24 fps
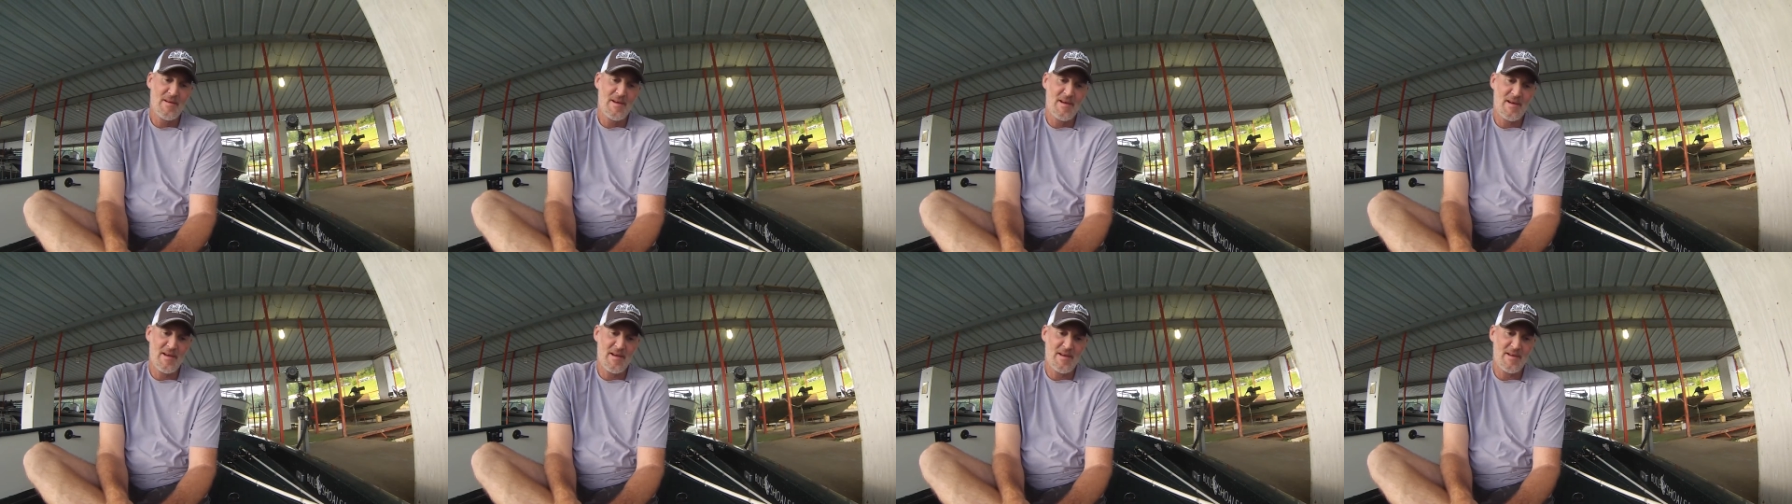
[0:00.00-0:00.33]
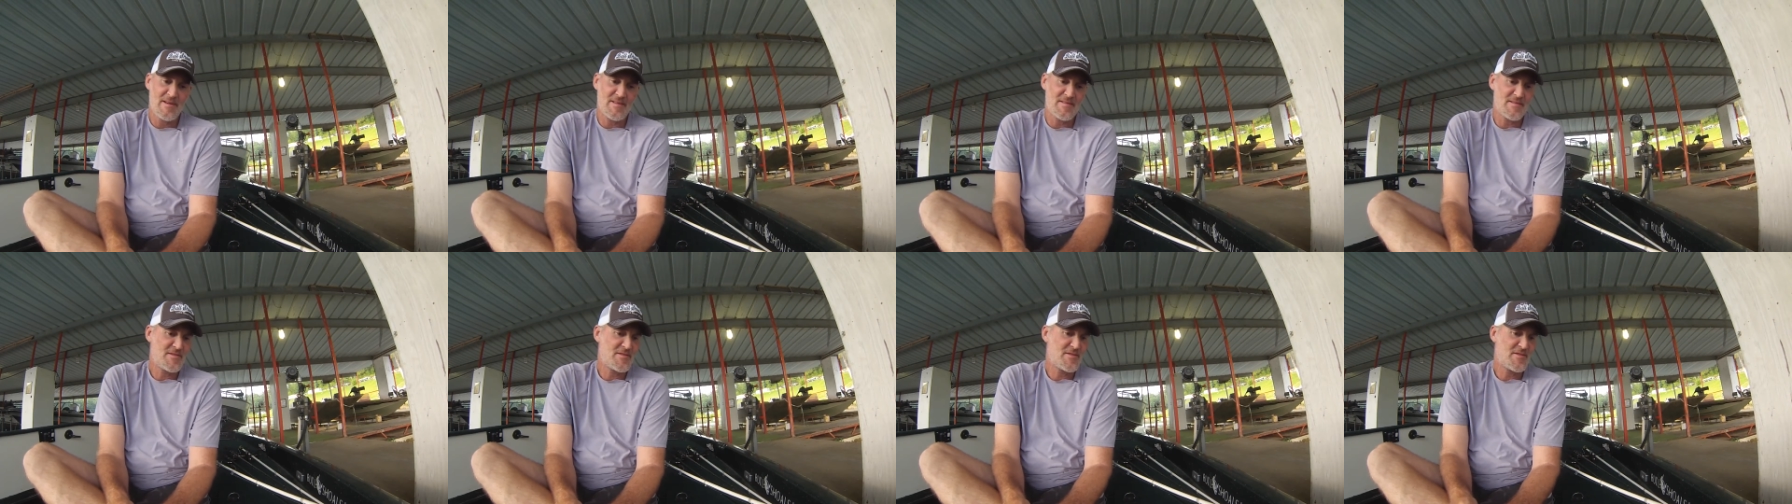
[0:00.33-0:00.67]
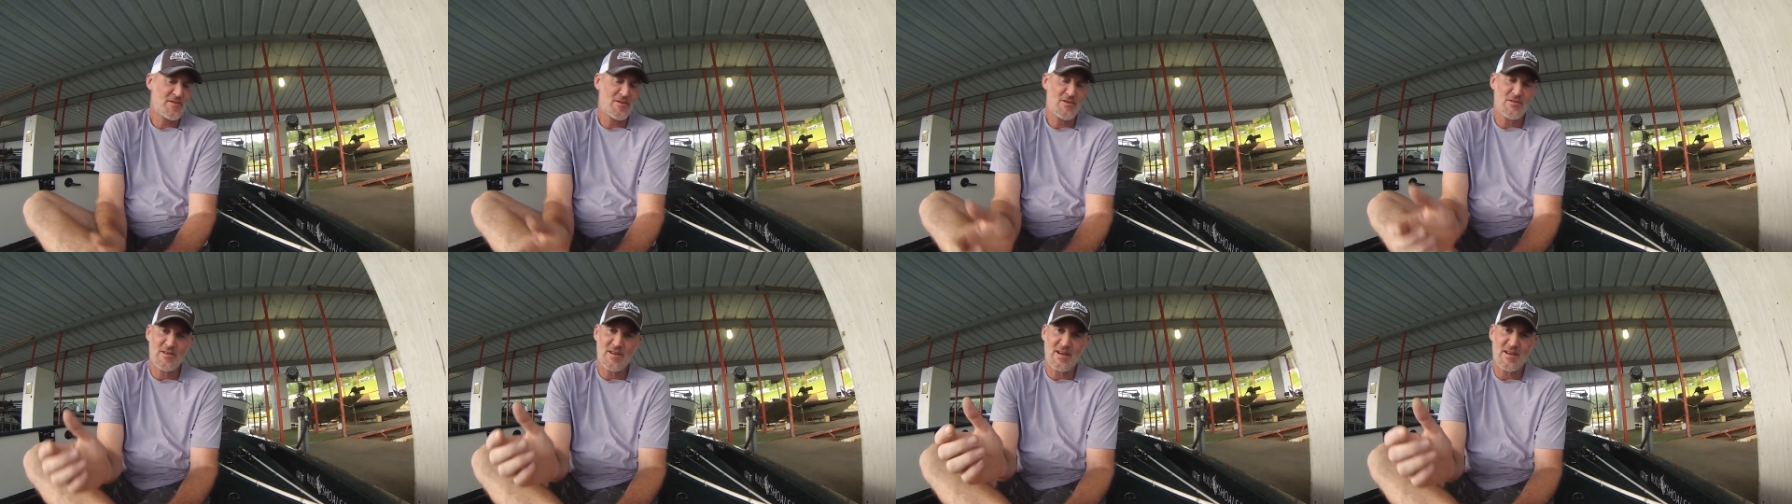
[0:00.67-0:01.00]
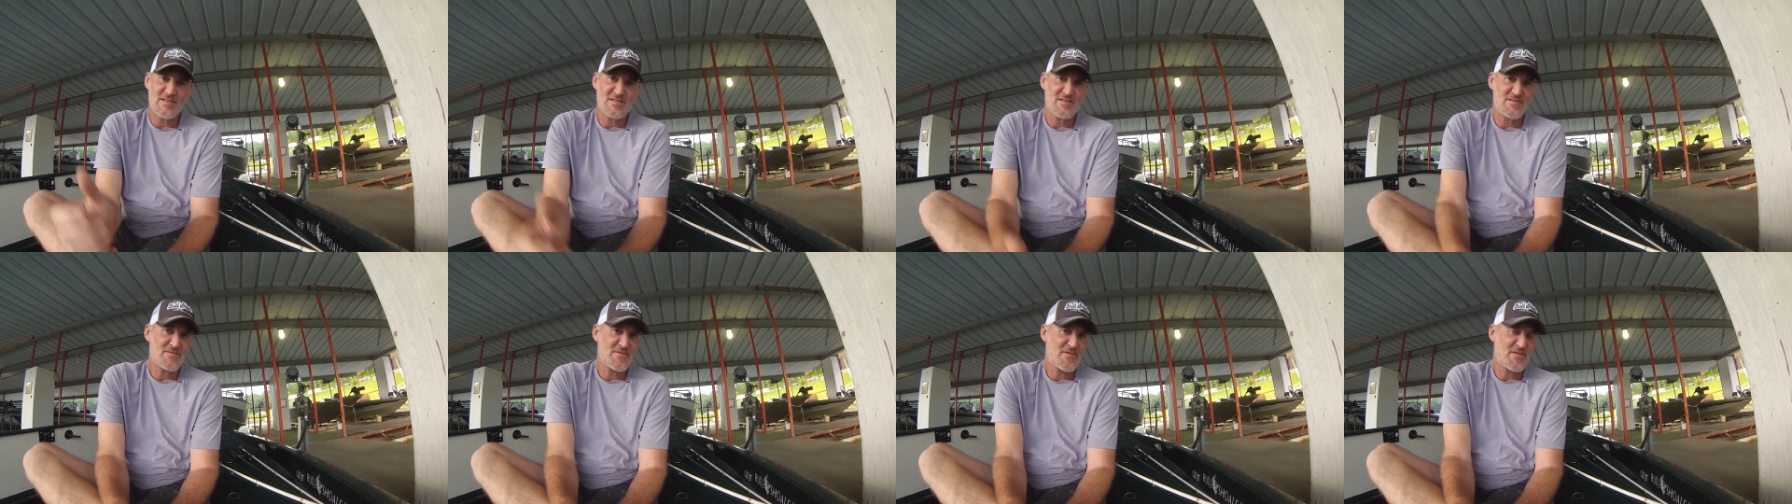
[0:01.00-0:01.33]
and still
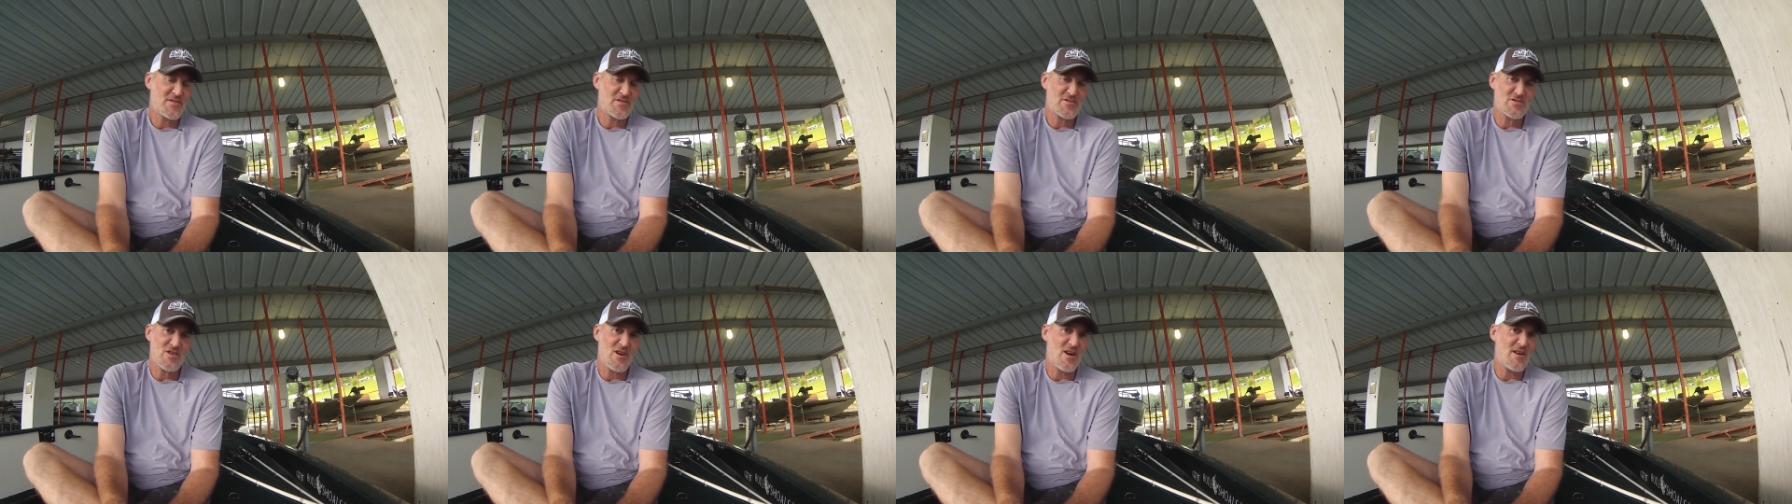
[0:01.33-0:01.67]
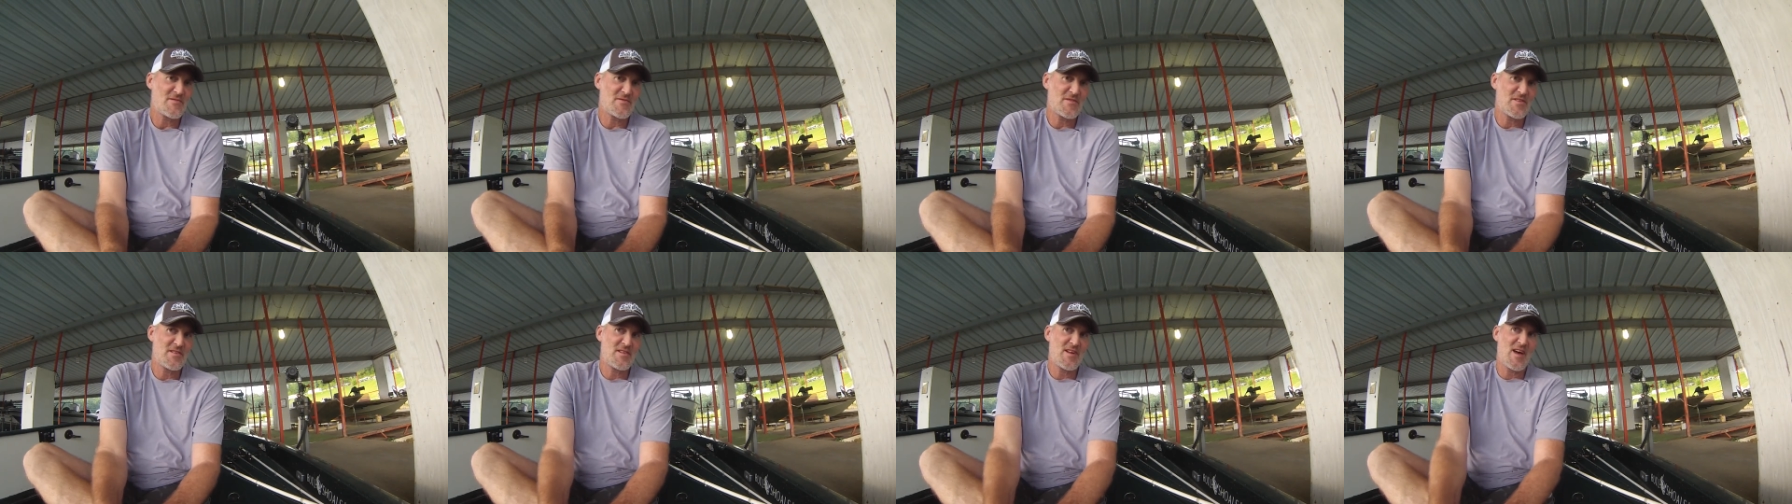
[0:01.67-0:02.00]
catching fish off the